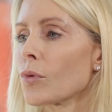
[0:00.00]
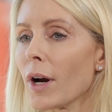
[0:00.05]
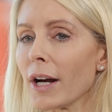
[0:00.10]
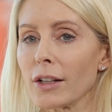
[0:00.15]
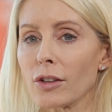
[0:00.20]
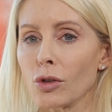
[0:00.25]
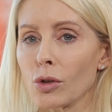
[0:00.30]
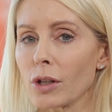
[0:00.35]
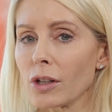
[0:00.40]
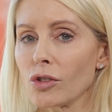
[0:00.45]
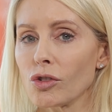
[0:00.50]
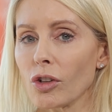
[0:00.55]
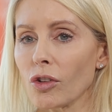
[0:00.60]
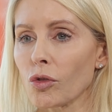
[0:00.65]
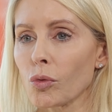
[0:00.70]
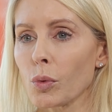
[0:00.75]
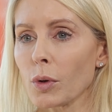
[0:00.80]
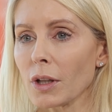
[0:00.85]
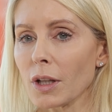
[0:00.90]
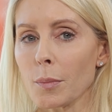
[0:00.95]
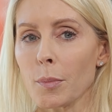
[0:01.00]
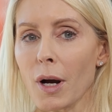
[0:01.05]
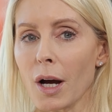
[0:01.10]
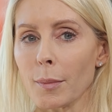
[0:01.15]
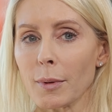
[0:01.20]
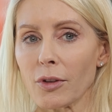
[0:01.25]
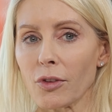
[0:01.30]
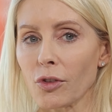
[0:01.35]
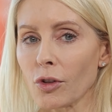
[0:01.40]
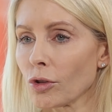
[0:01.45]
Right, you can just really
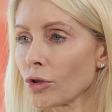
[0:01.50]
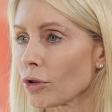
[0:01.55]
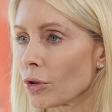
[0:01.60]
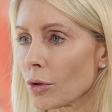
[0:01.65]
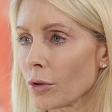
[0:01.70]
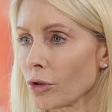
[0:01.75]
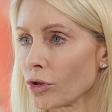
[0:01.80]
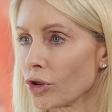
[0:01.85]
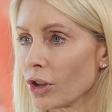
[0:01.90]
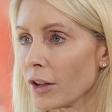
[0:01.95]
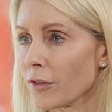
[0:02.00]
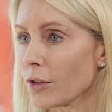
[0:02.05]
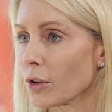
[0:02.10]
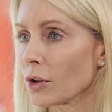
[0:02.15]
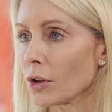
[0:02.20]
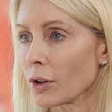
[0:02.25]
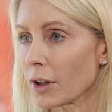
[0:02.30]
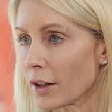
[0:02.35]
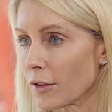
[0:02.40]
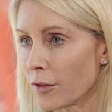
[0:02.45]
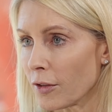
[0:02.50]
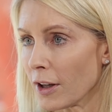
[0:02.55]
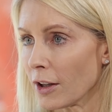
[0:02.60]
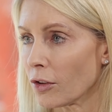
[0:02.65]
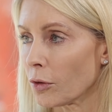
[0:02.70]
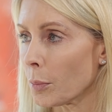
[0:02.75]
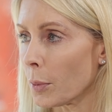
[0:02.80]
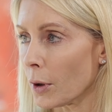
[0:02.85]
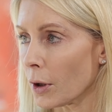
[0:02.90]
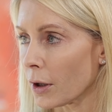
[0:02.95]
probably search Laura Schaefer, you'll get
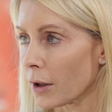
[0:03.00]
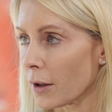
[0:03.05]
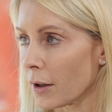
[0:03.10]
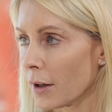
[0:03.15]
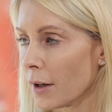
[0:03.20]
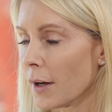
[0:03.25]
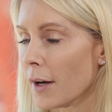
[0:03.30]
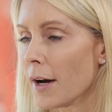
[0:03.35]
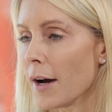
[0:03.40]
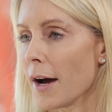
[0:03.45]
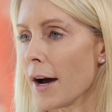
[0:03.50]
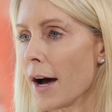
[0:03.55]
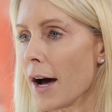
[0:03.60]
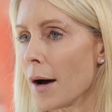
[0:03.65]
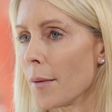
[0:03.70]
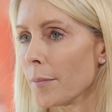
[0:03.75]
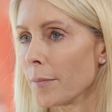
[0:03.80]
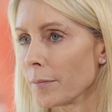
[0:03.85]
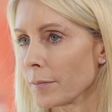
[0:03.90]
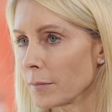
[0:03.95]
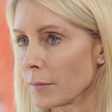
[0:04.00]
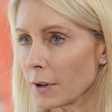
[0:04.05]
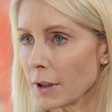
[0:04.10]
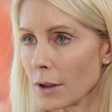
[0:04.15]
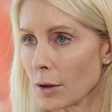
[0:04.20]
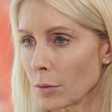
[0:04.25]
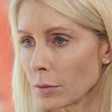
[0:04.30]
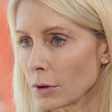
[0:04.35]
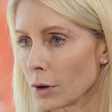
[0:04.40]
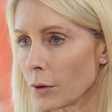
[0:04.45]
Facebook,
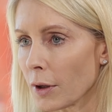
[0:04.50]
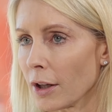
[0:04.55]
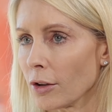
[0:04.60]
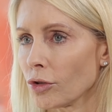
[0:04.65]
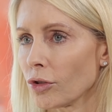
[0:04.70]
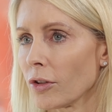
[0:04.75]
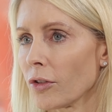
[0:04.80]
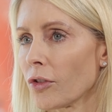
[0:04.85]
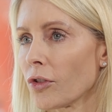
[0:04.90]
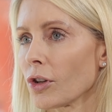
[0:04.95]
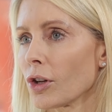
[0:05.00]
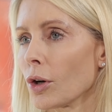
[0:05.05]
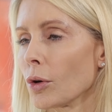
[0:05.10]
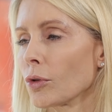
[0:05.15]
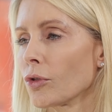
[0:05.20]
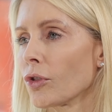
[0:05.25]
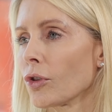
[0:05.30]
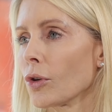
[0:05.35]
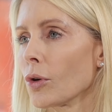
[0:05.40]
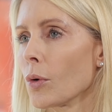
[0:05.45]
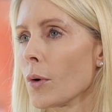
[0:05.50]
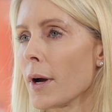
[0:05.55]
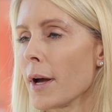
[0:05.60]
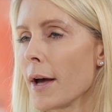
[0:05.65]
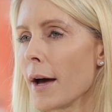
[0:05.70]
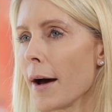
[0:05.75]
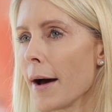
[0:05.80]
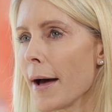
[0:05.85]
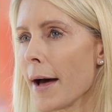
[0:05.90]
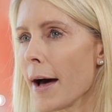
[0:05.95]
locations to go to.
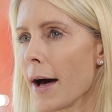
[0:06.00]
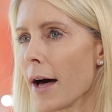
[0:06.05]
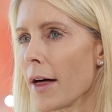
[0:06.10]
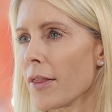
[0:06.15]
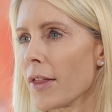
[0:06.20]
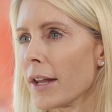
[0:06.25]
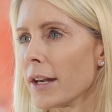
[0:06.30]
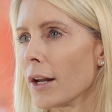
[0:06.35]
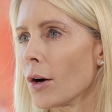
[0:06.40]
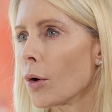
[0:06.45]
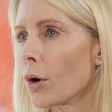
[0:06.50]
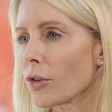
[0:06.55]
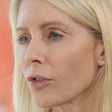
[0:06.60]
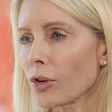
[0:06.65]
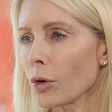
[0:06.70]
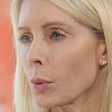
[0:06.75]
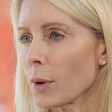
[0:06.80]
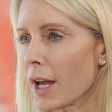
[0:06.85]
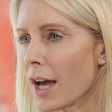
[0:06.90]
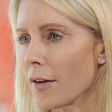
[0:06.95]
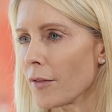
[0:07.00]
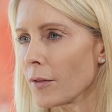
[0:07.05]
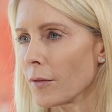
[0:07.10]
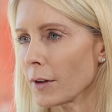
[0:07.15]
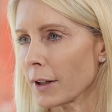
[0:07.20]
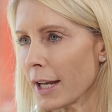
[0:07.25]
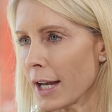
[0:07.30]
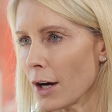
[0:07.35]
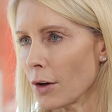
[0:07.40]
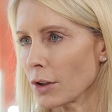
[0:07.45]
Then also we have a
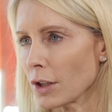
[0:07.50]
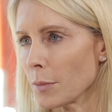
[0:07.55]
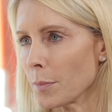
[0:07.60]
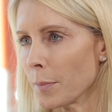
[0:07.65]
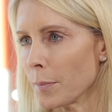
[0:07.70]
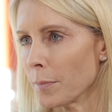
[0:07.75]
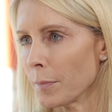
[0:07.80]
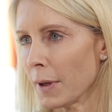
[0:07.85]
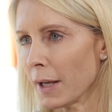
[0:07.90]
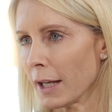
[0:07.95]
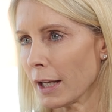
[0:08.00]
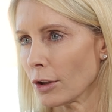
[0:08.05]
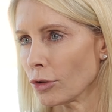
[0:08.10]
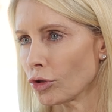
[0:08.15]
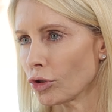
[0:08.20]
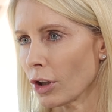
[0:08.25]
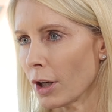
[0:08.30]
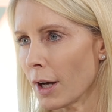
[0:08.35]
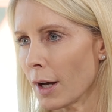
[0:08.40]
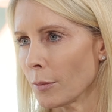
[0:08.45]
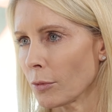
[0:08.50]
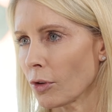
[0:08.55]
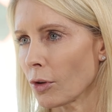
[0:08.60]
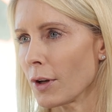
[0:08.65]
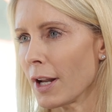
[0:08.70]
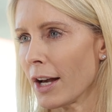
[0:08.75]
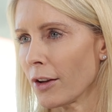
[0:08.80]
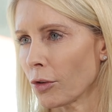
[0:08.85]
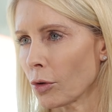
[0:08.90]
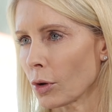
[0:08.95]
county page, so
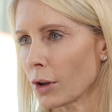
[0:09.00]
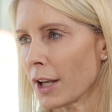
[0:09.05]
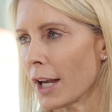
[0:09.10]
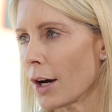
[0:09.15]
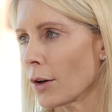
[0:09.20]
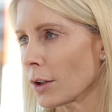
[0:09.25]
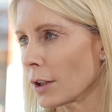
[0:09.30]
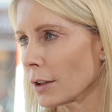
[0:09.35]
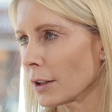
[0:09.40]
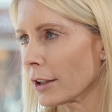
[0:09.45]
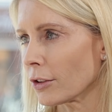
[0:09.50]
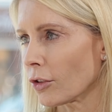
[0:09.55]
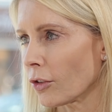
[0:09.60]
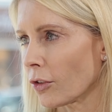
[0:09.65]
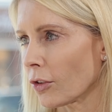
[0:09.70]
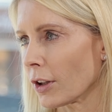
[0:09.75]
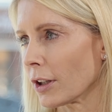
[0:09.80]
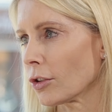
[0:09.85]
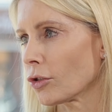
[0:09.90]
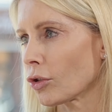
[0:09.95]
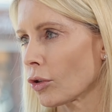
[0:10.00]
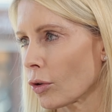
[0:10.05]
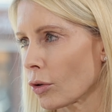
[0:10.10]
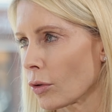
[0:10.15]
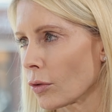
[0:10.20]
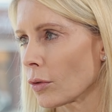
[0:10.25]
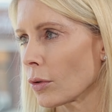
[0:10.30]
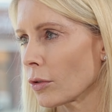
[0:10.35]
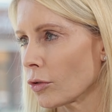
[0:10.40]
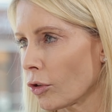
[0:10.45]
Nassau County
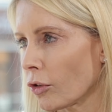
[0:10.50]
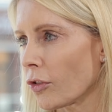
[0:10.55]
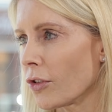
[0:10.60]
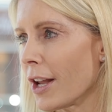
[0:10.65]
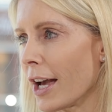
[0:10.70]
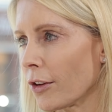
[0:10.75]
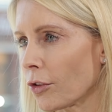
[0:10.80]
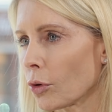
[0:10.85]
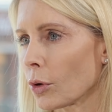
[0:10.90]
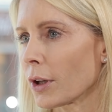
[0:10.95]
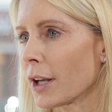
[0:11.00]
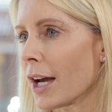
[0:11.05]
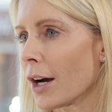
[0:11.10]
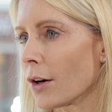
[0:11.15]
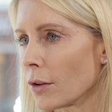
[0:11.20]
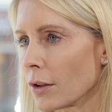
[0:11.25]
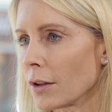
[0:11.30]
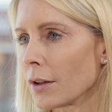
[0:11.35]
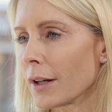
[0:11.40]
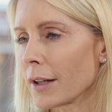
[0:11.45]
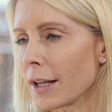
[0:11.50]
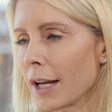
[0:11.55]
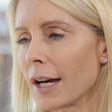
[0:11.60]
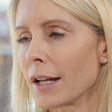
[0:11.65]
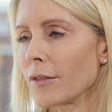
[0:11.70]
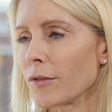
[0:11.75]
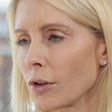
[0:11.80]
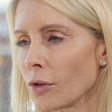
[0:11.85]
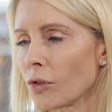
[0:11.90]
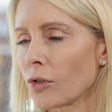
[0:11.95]
Legislature or just Nassau County.
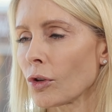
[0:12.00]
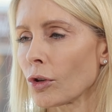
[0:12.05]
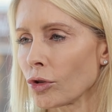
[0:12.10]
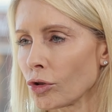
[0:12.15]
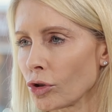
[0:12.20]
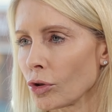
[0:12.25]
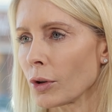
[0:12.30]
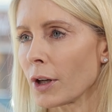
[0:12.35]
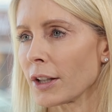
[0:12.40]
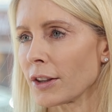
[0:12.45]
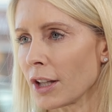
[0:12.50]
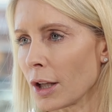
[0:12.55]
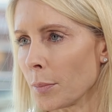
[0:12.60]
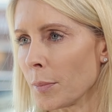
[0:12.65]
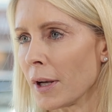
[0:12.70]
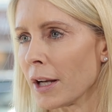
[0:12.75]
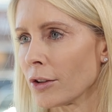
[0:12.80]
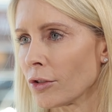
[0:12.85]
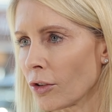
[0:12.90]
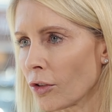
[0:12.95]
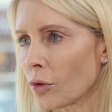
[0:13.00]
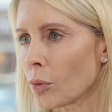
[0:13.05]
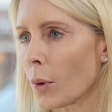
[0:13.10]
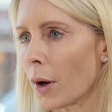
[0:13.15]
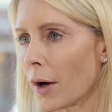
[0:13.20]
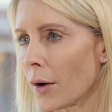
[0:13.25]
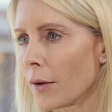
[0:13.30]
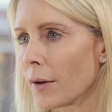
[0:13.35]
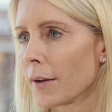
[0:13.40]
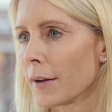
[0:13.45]
Again, if you search, you'll get that page as well.